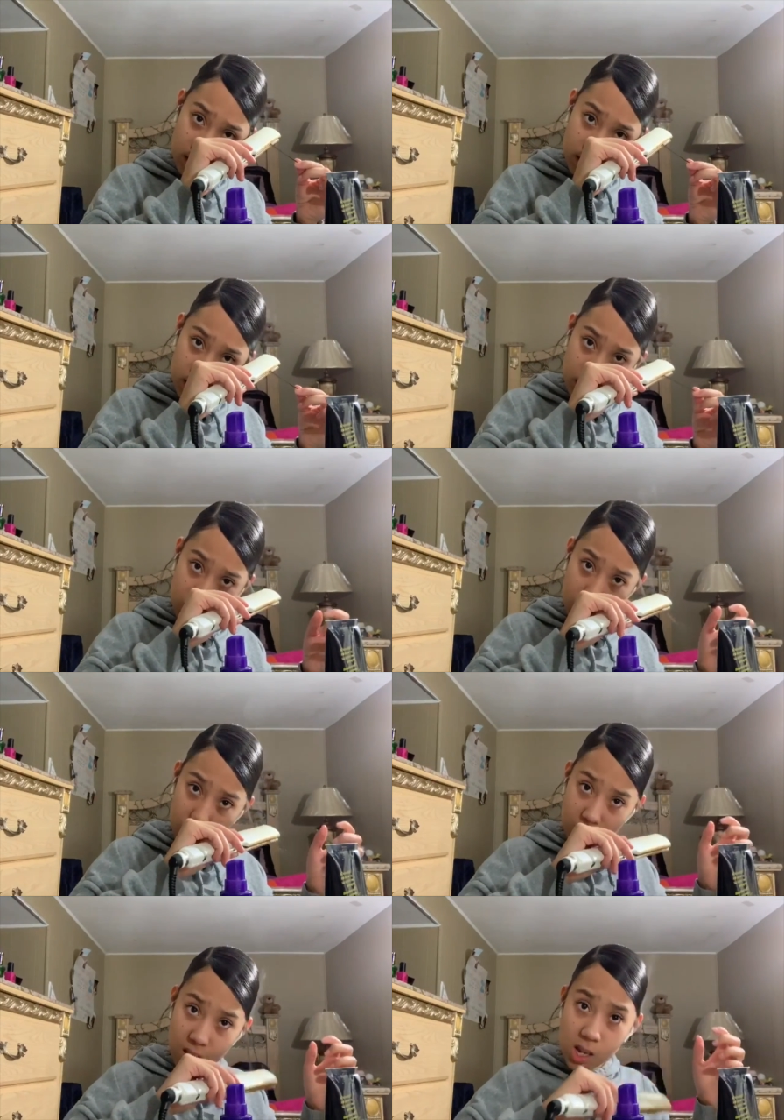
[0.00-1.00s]

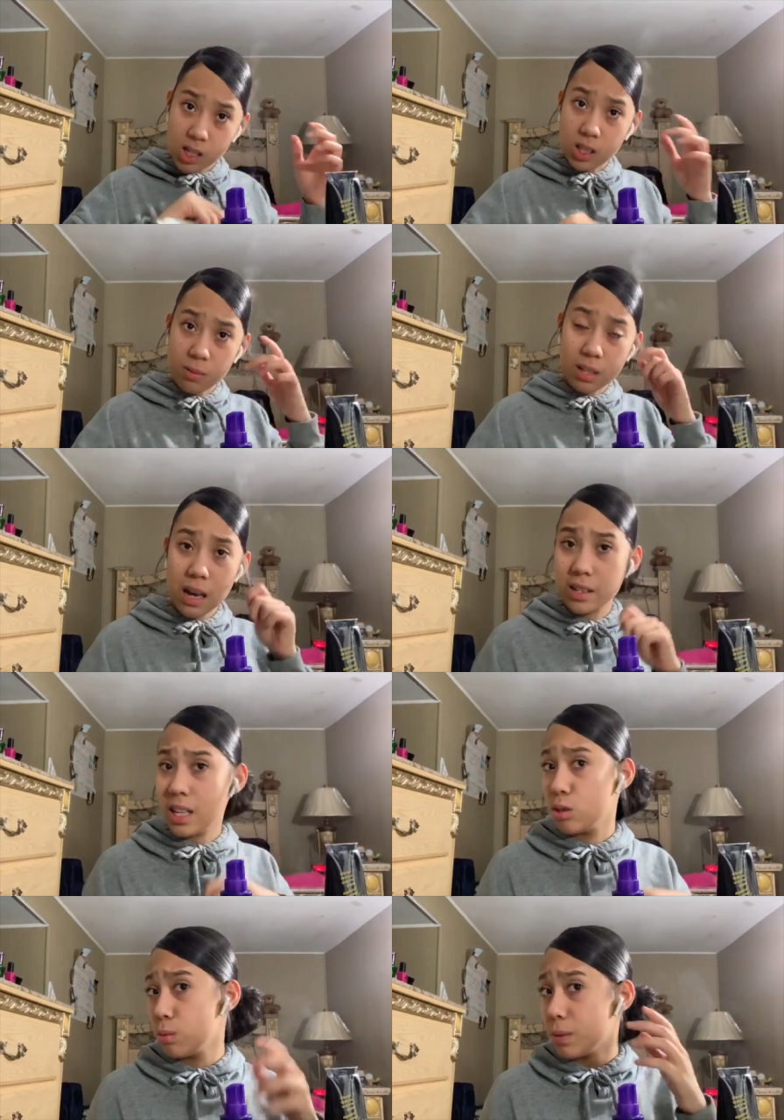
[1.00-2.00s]
just, sometimes I
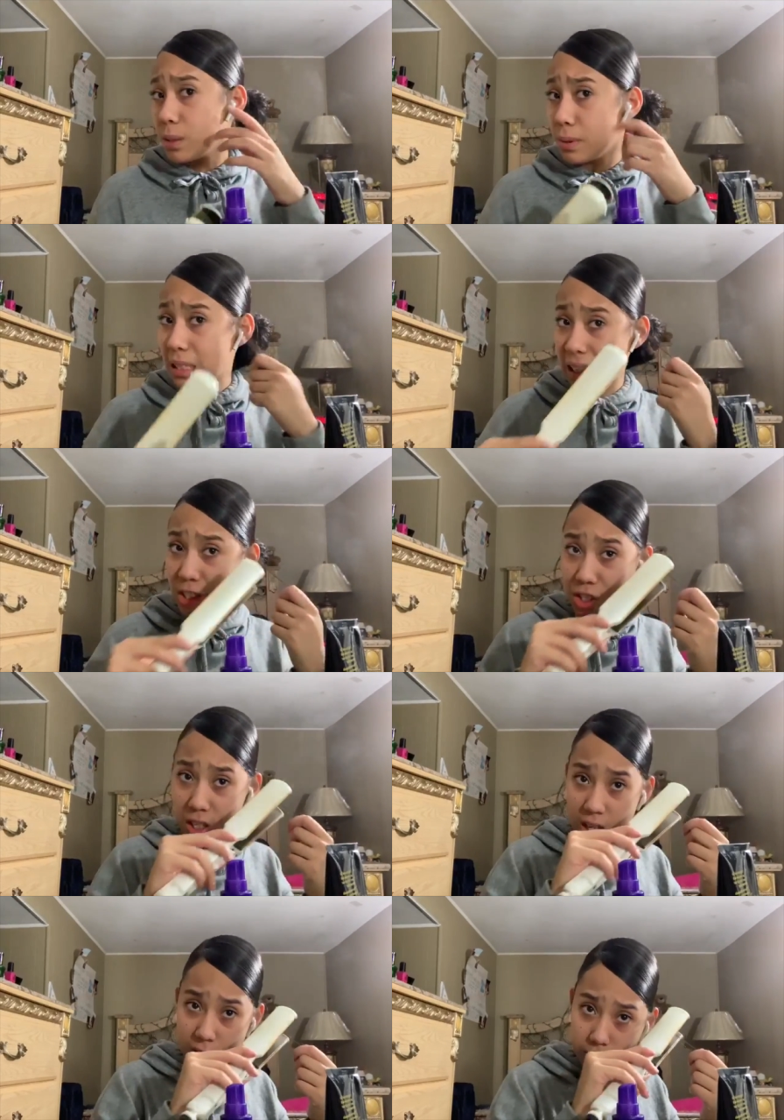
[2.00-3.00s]
do put protection heat,